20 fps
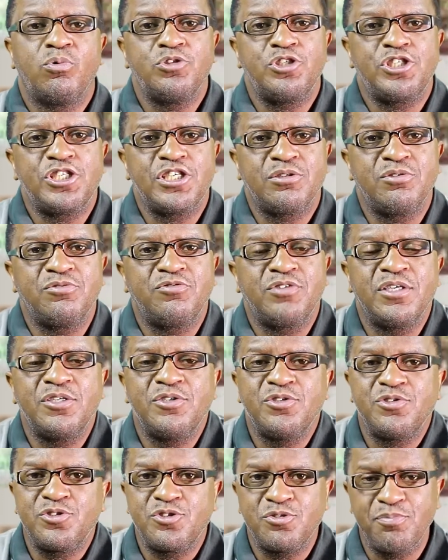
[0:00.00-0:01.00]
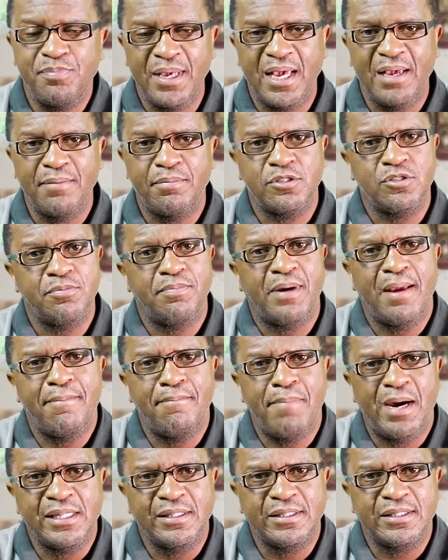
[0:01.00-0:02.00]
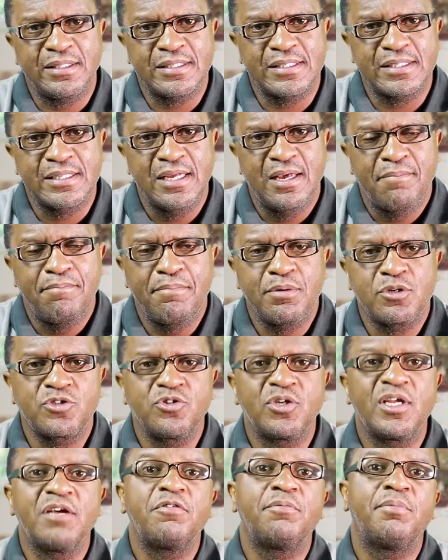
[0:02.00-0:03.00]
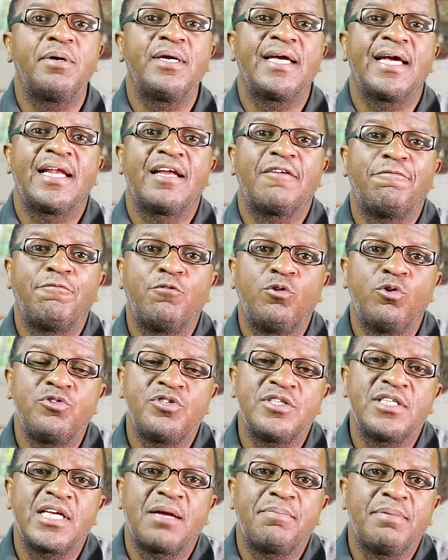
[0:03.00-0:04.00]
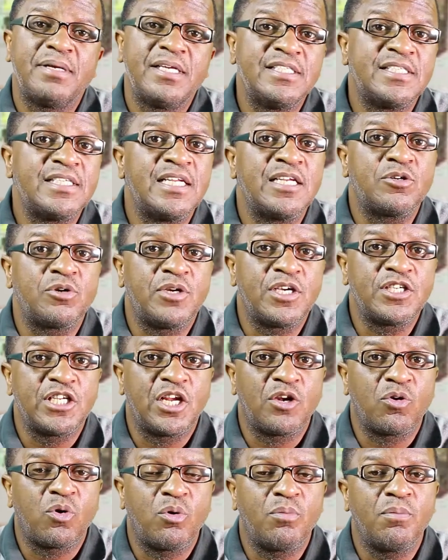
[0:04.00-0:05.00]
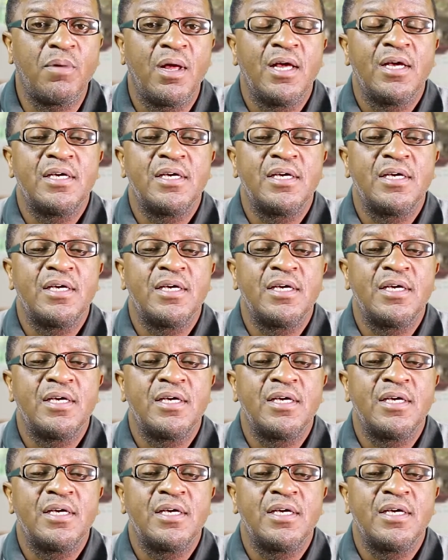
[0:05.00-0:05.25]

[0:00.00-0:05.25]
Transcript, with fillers: children to be able to buy bundles because not everybody can afford to set up an internet connection at home.